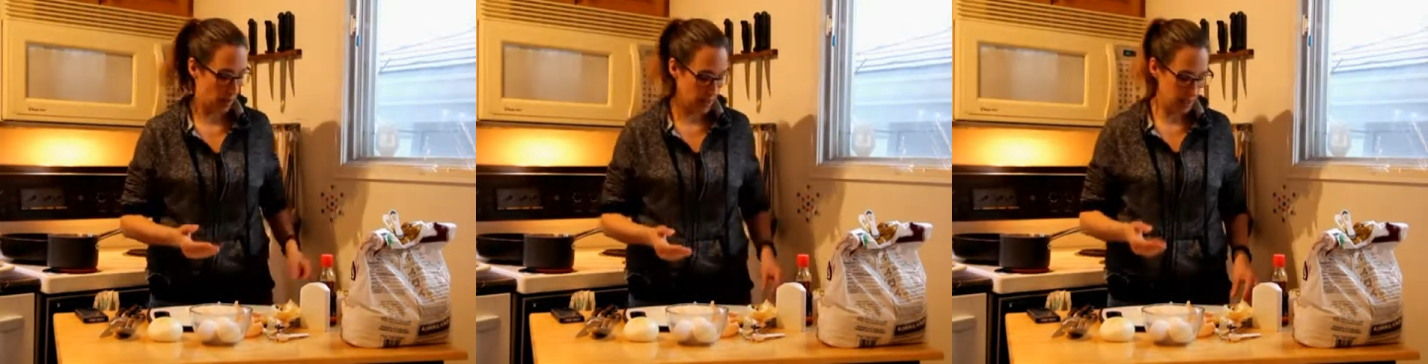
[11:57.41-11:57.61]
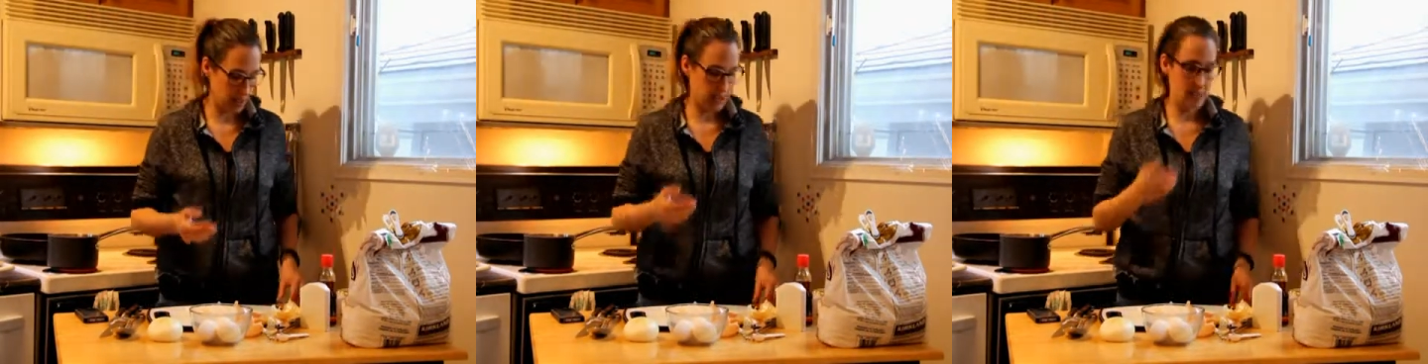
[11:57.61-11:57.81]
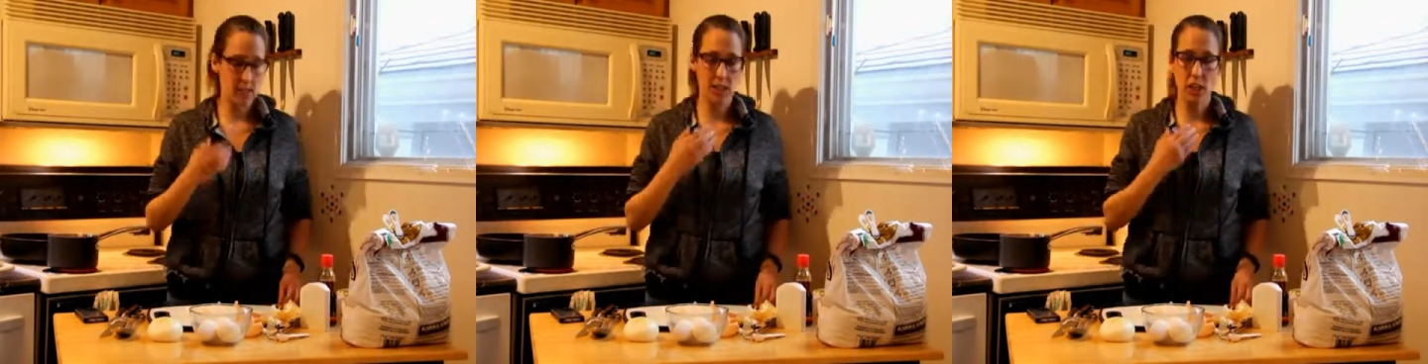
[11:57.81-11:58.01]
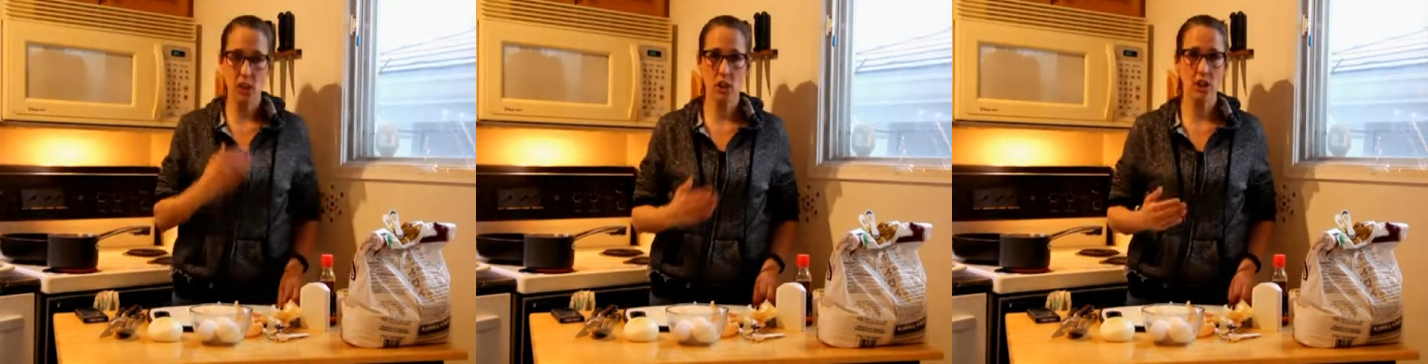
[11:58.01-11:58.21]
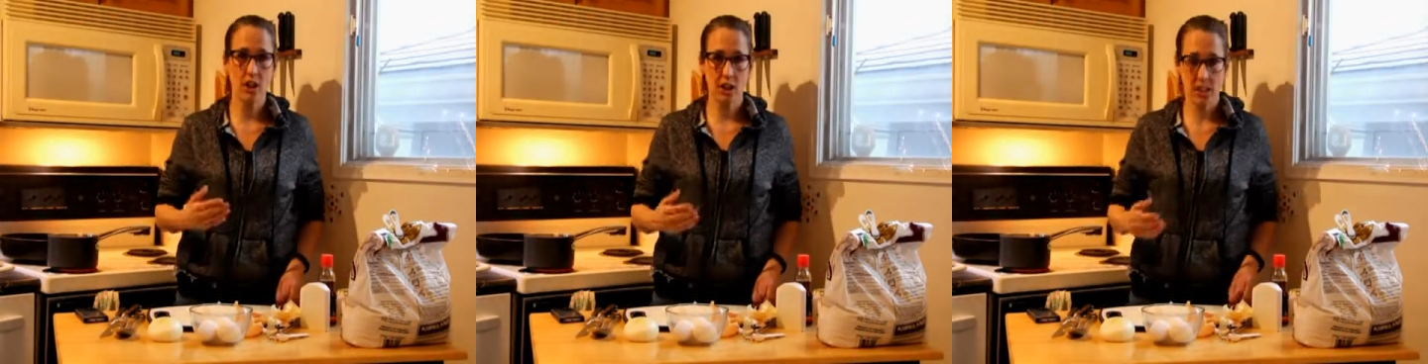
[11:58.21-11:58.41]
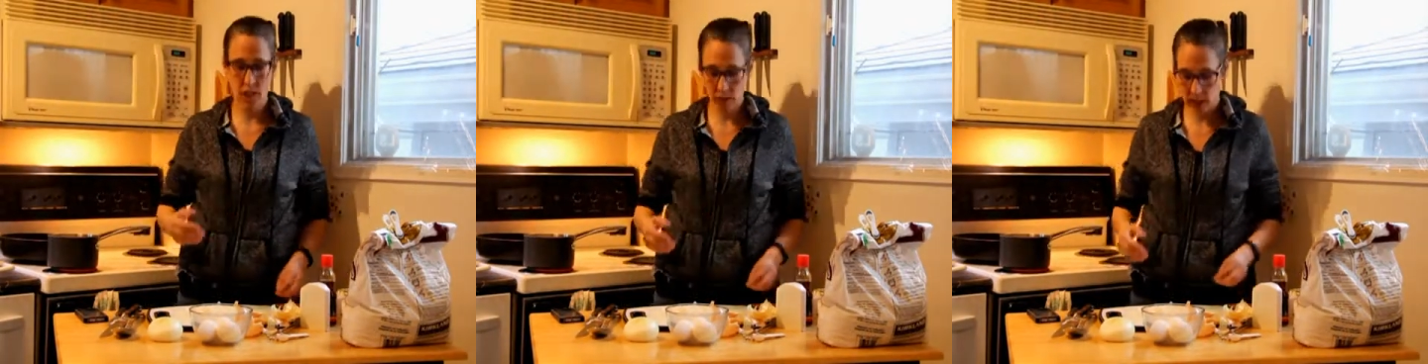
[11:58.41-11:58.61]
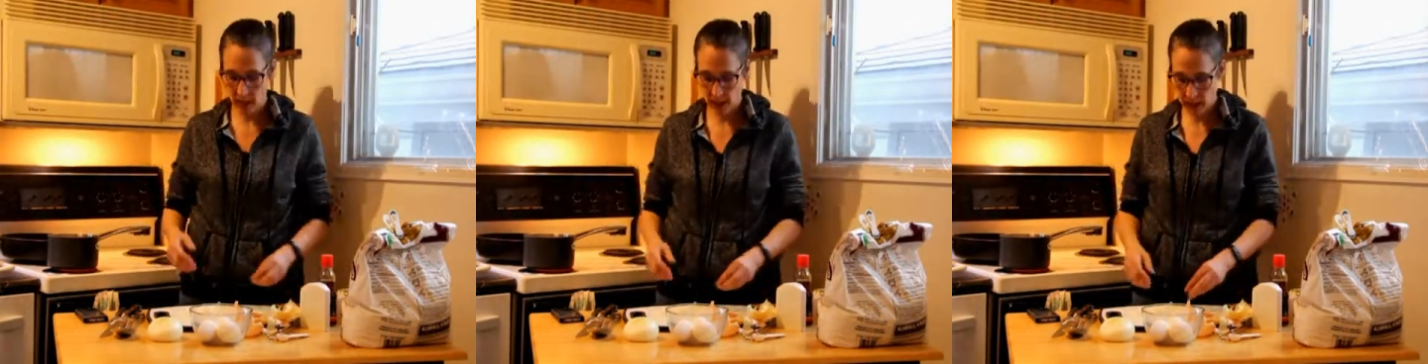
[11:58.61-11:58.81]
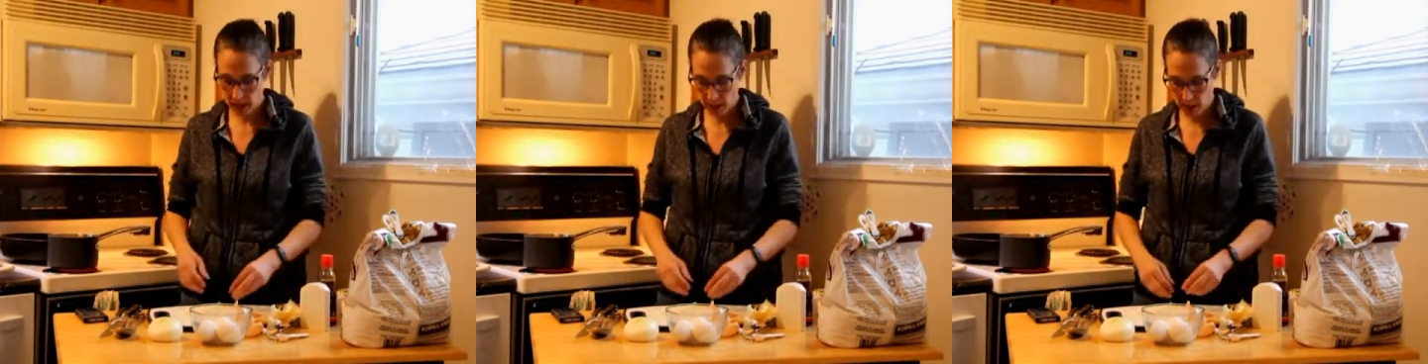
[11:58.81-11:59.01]
It is such a nice
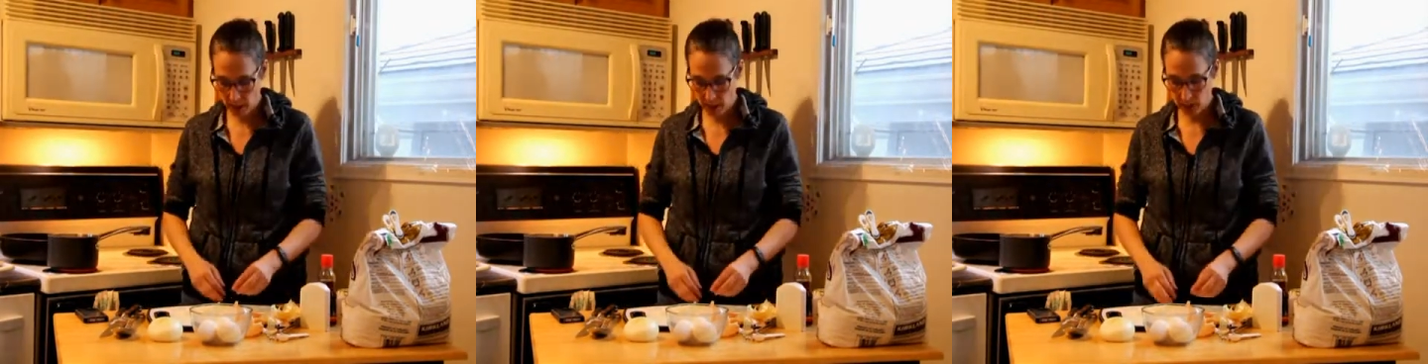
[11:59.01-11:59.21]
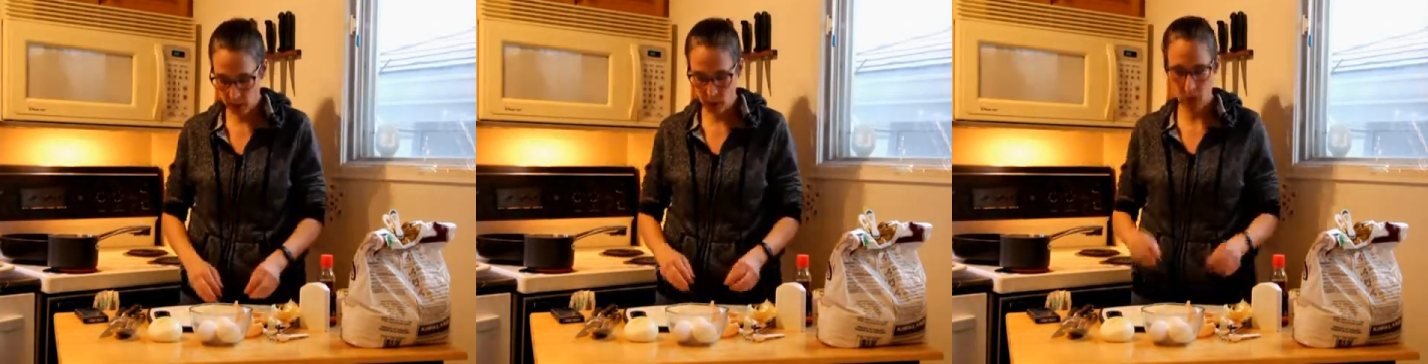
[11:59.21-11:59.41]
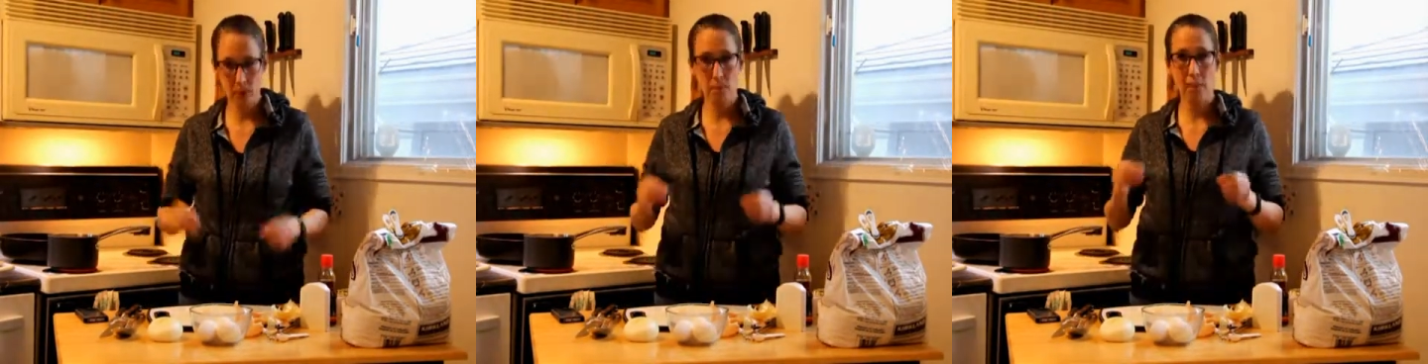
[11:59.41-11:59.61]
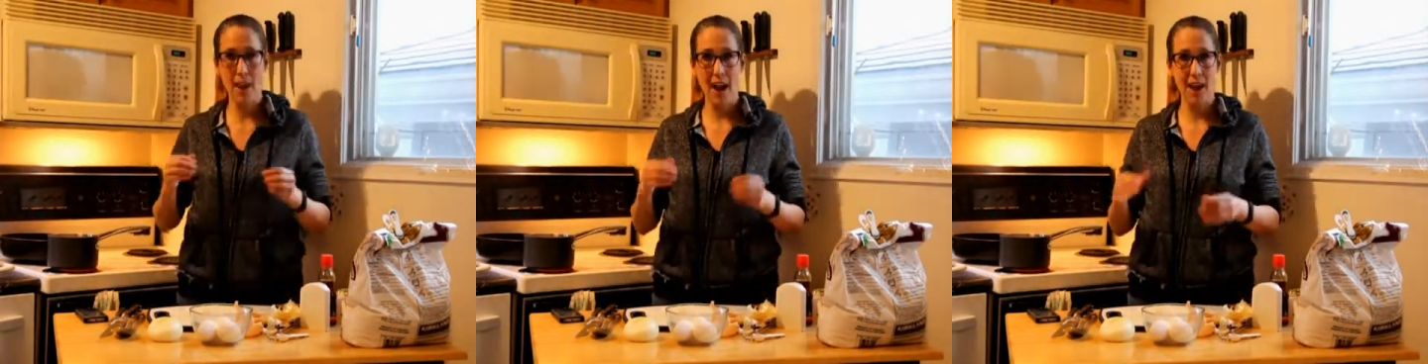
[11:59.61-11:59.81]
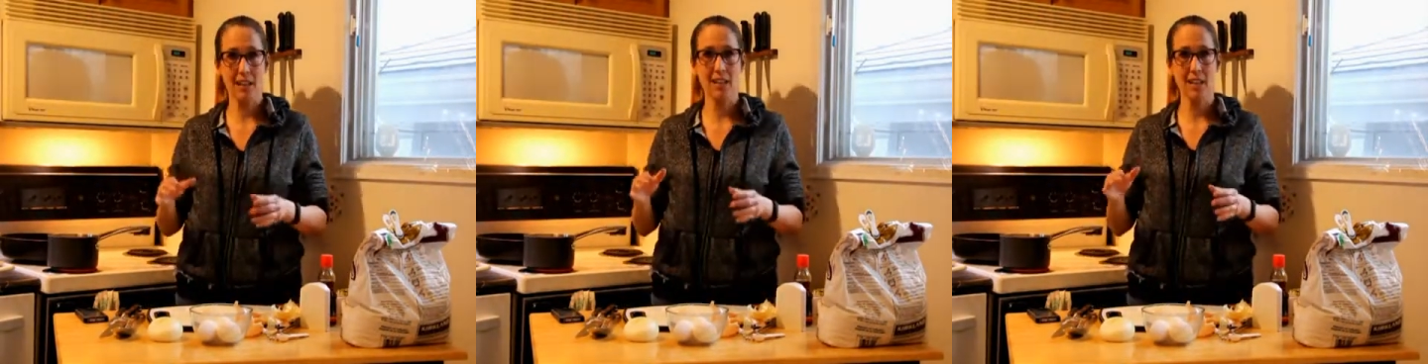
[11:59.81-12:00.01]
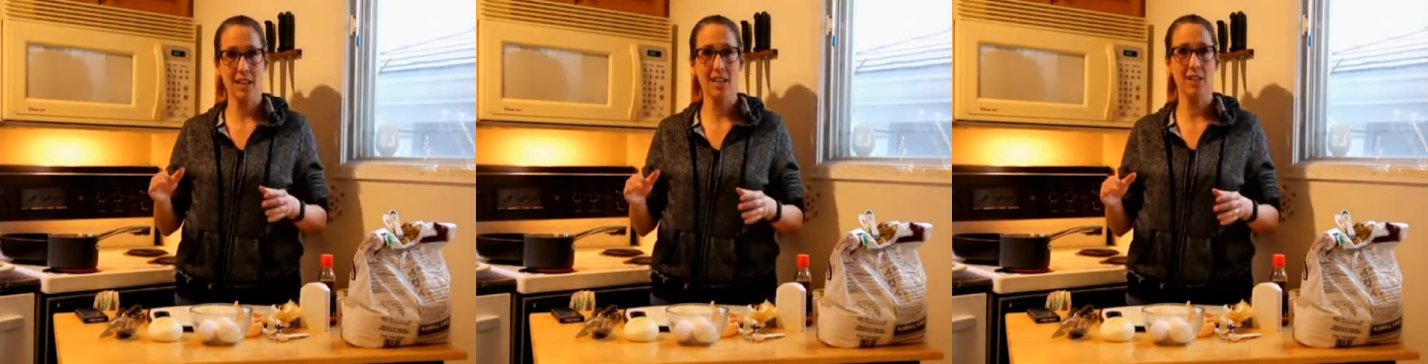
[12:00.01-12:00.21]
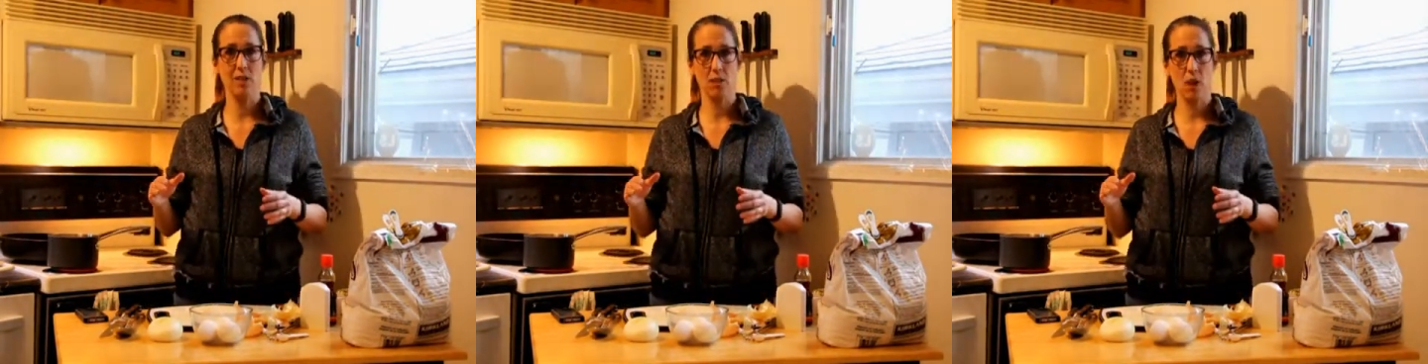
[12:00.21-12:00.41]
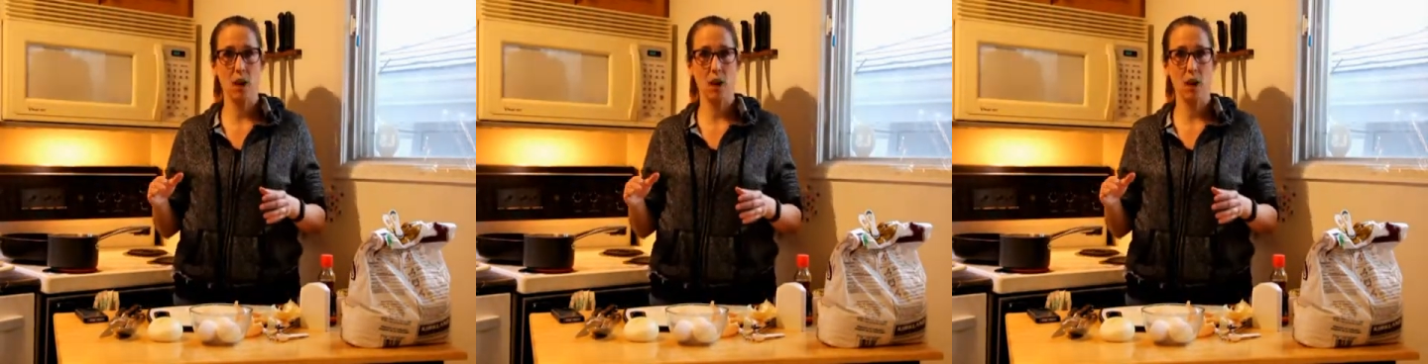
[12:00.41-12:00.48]
feeling to be able to just pass things